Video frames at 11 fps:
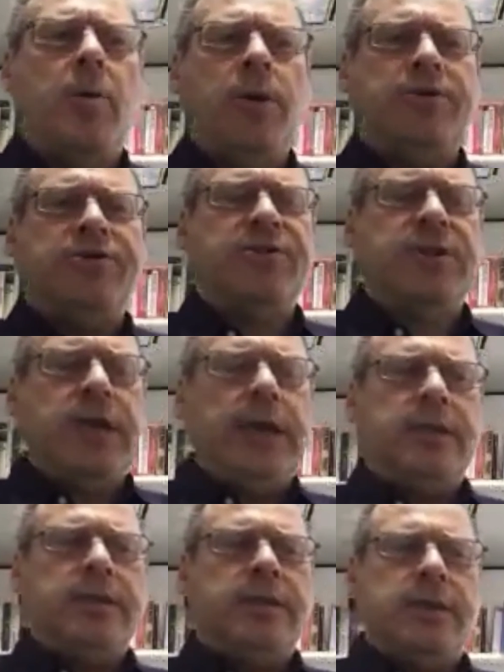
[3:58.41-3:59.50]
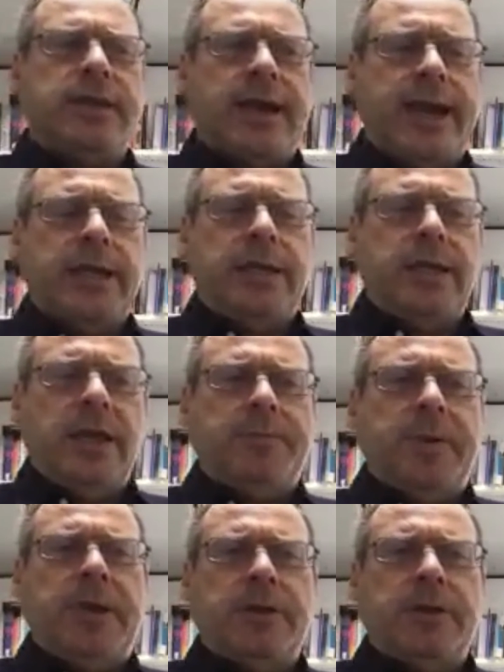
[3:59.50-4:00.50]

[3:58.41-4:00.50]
which stated that there had indeed